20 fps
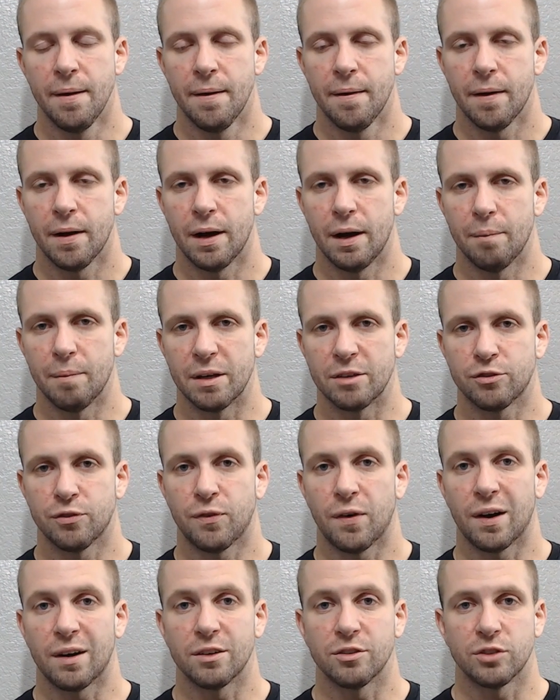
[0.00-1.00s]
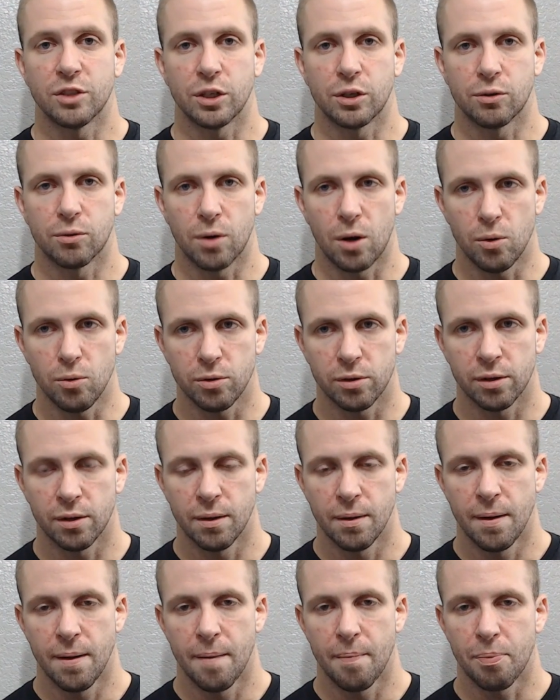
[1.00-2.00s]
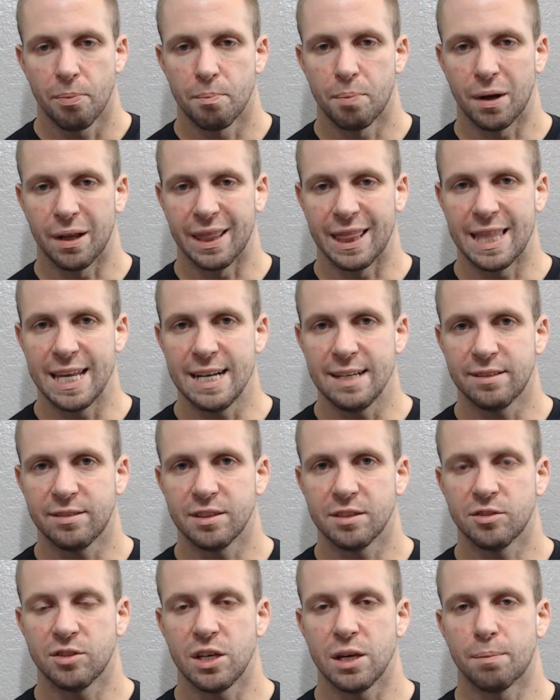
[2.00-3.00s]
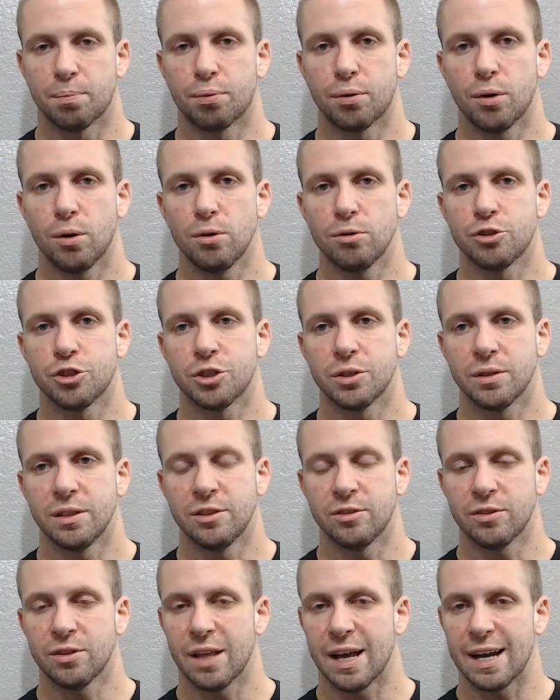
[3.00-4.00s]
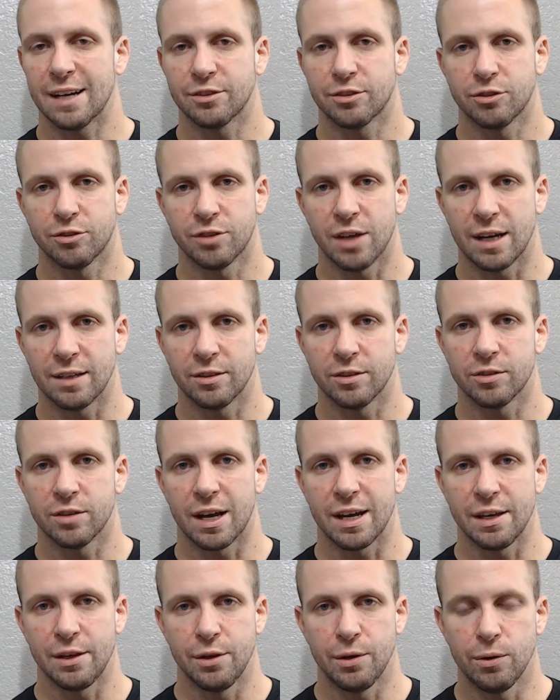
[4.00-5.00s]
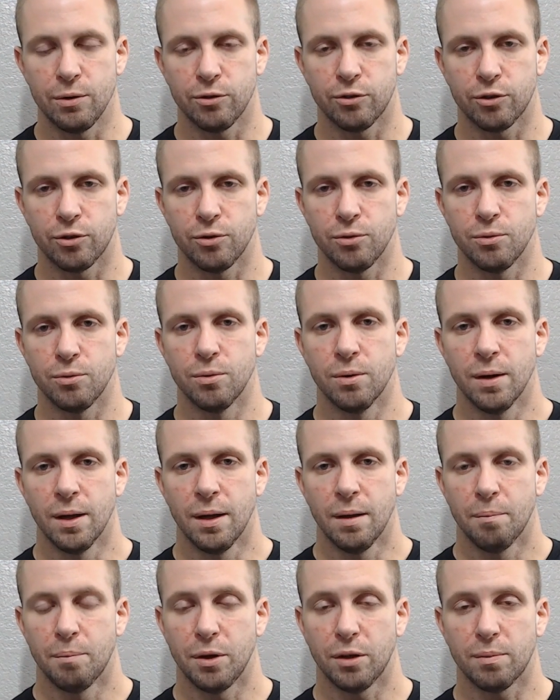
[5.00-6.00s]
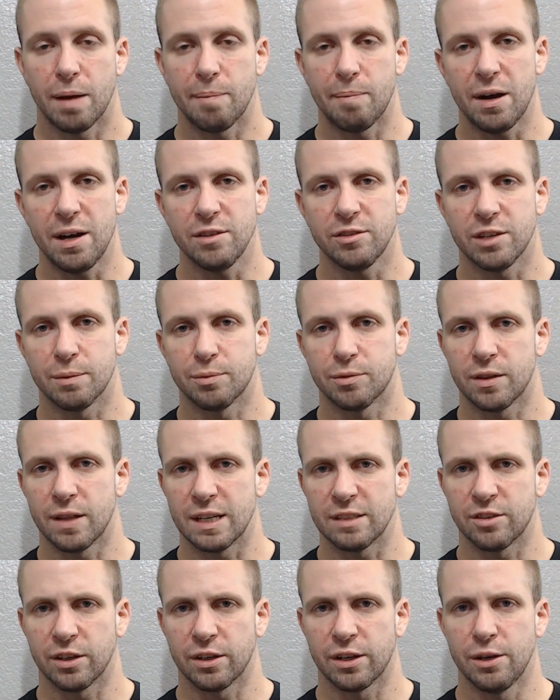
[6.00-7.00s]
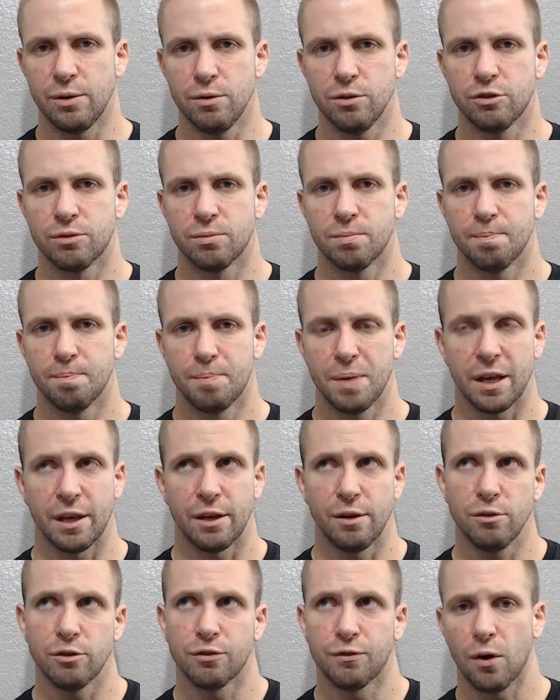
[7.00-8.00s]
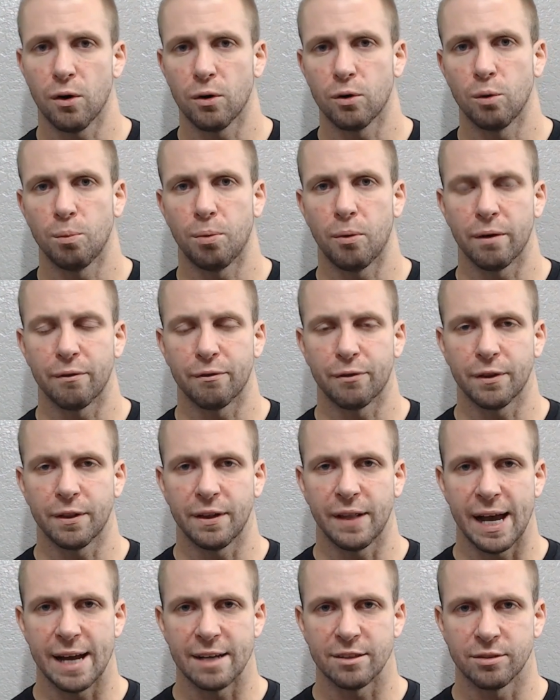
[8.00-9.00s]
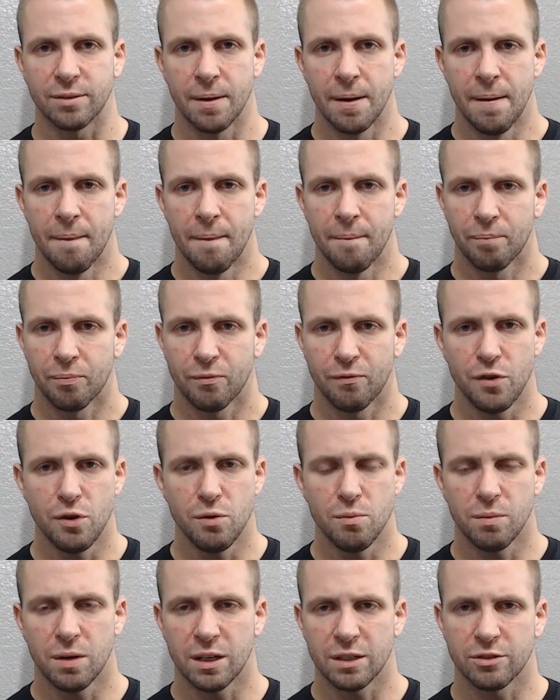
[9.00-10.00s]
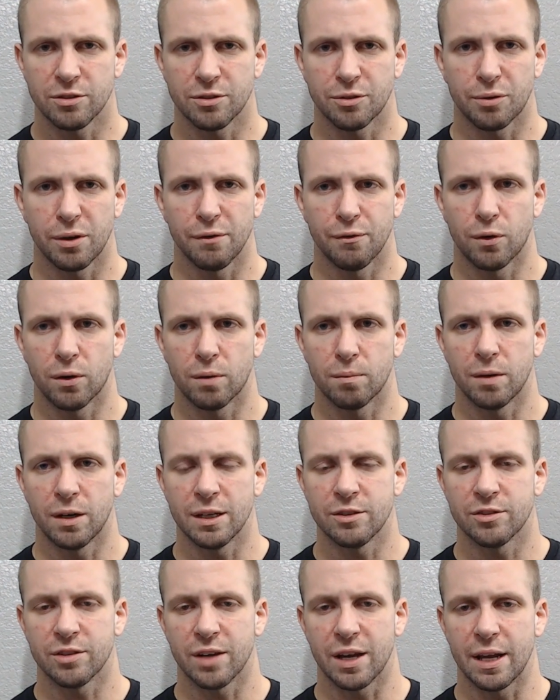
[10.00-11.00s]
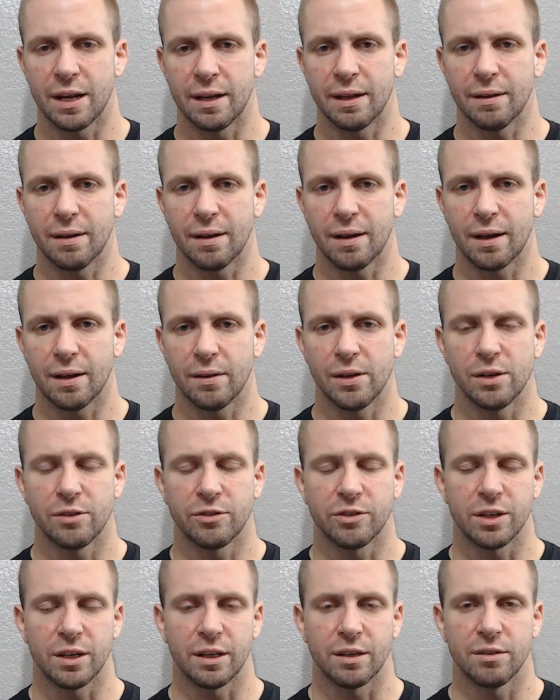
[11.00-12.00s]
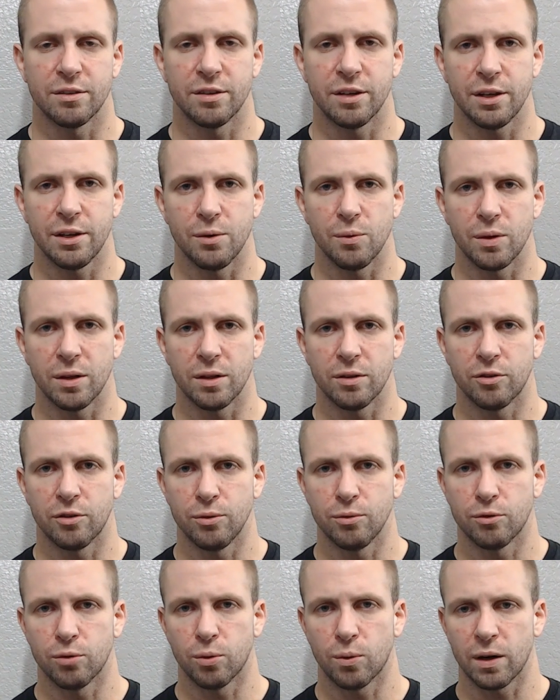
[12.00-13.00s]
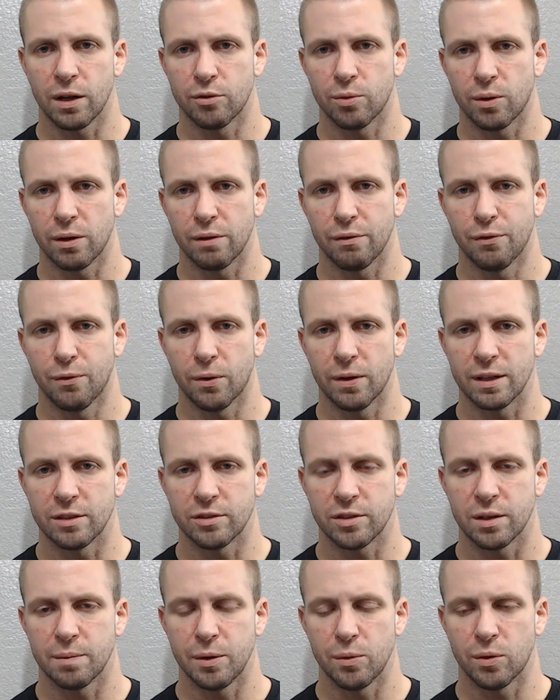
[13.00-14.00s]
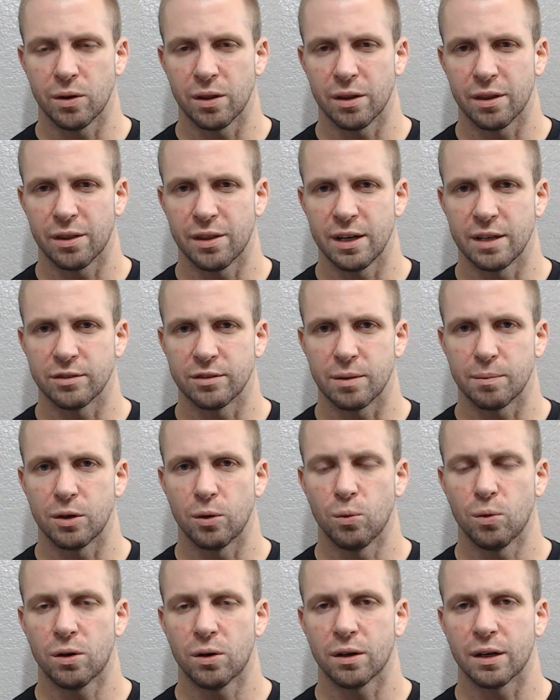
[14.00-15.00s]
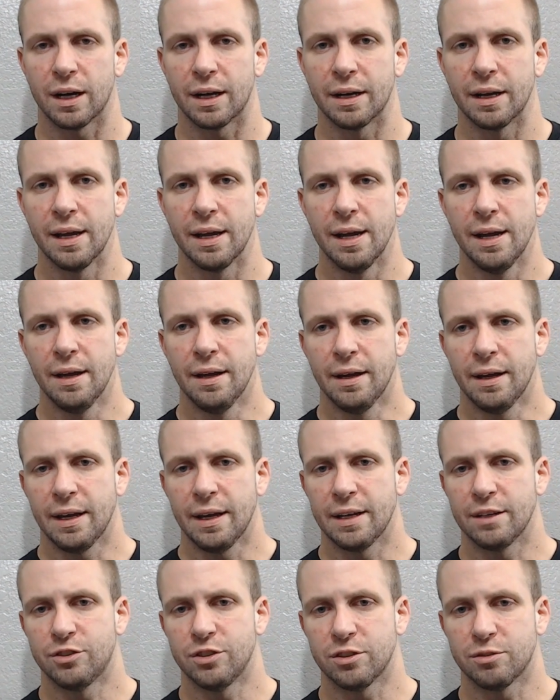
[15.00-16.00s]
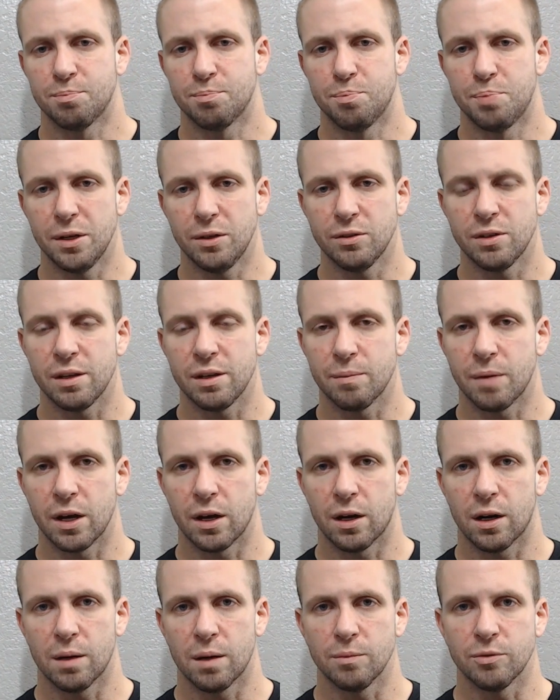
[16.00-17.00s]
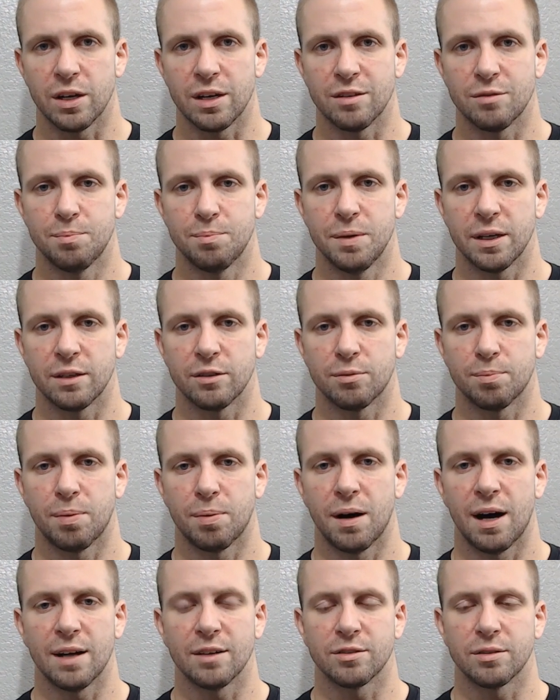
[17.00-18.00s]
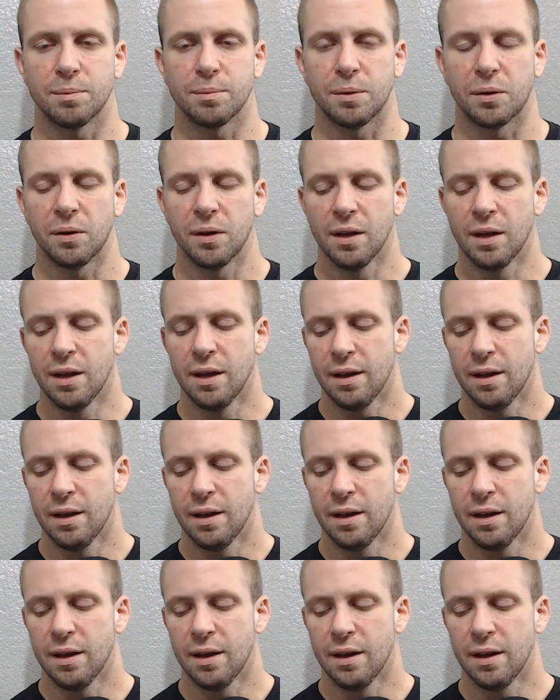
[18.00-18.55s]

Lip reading: as far as the growth. But this is the approach. These are the exercises I use to build my biceps, and that's been a huge focal point for the last few months, 3-4 months, and it's going to continue into 2024. That's going to be one of the things I'm going to work on, is just building my arms as big as possible.